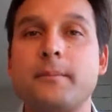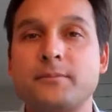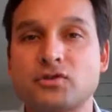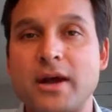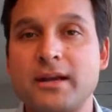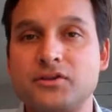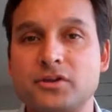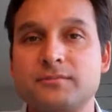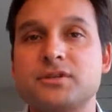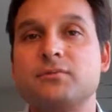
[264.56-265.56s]

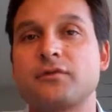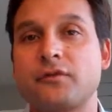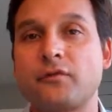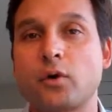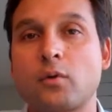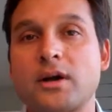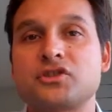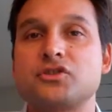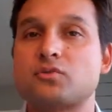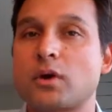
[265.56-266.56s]
stratagems with your 4
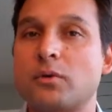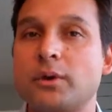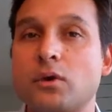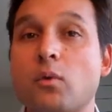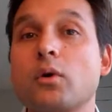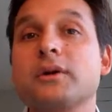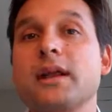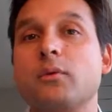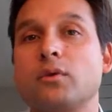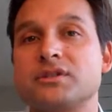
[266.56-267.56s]
questions. What can we
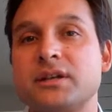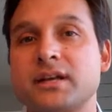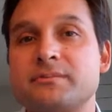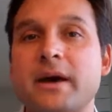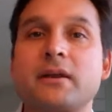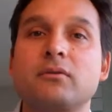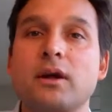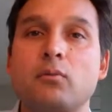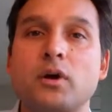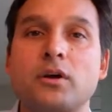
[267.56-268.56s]
coordinate? Where's the next
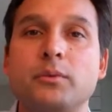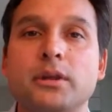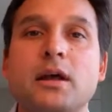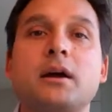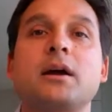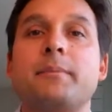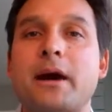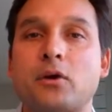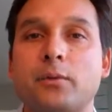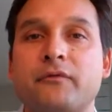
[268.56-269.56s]
battleground? What can we lock up?
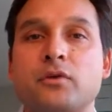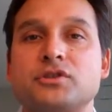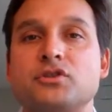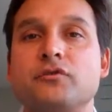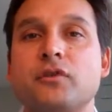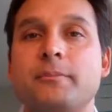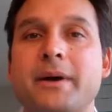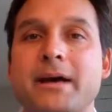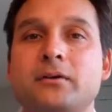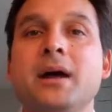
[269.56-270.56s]
How can we force a 2-front
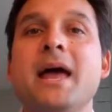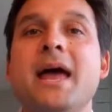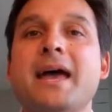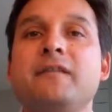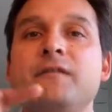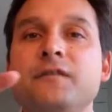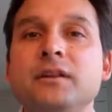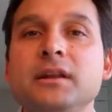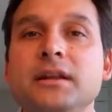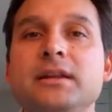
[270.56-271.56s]
battle? And
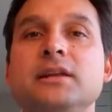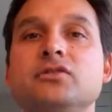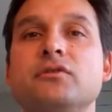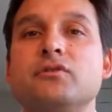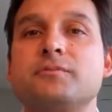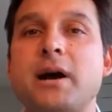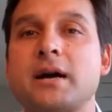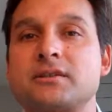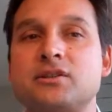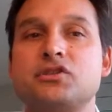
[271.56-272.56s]
fill in each of those
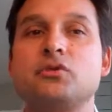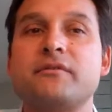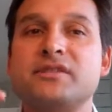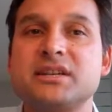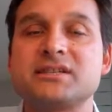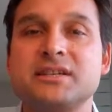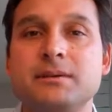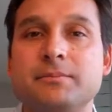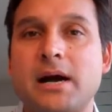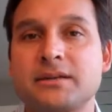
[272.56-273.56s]
boxes. You have
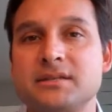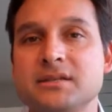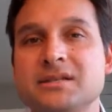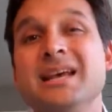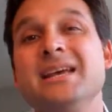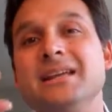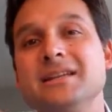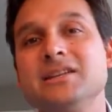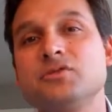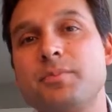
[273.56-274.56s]
16 boxes. In
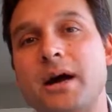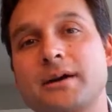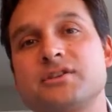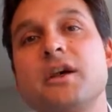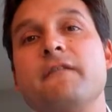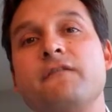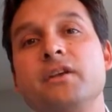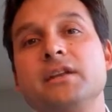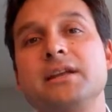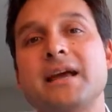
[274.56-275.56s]
each box,
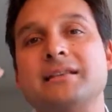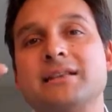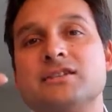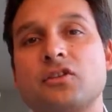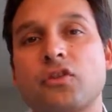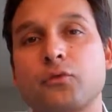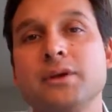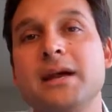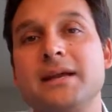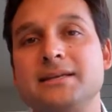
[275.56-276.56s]
fill in at least
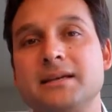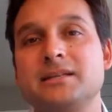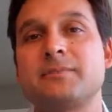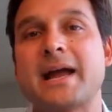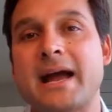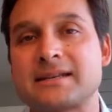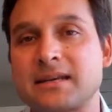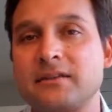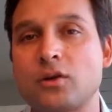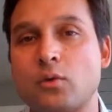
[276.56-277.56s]
3 ideas by
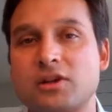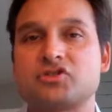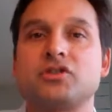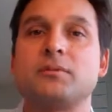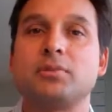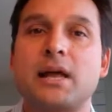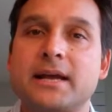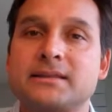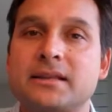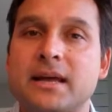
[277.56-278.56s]
asking the question
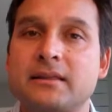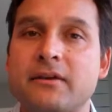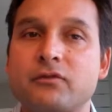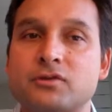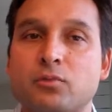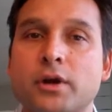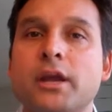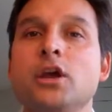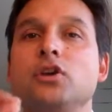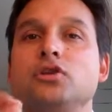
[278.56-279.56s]
applied to that leverage point.
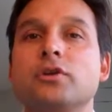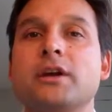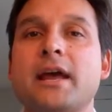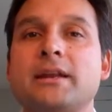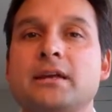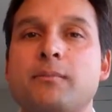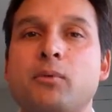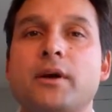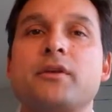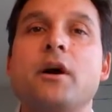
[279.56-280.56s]
You're going to end up
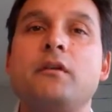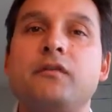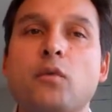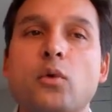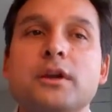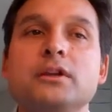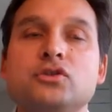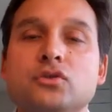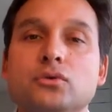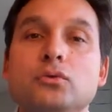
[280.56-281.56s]
with
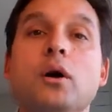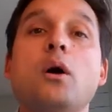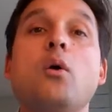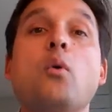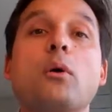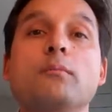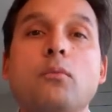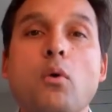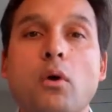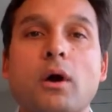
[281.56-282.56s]
42 or
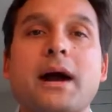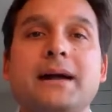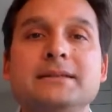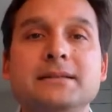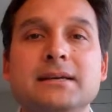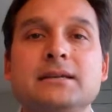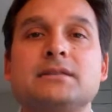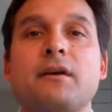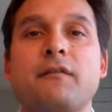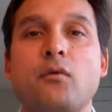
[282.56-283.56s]
more
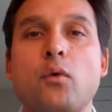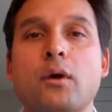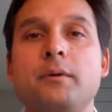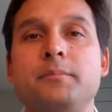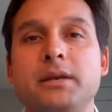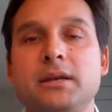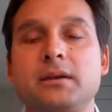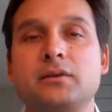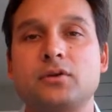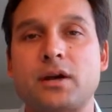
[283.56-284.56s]
ideas for
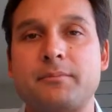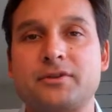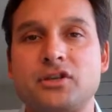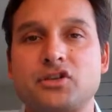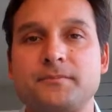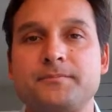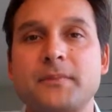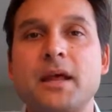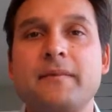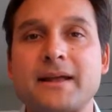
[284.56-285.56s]
beating your competition.
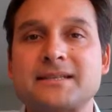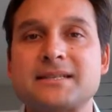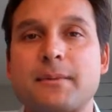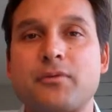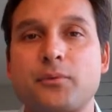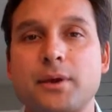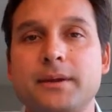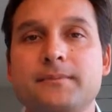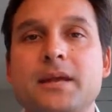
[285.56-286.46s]
That's step 3.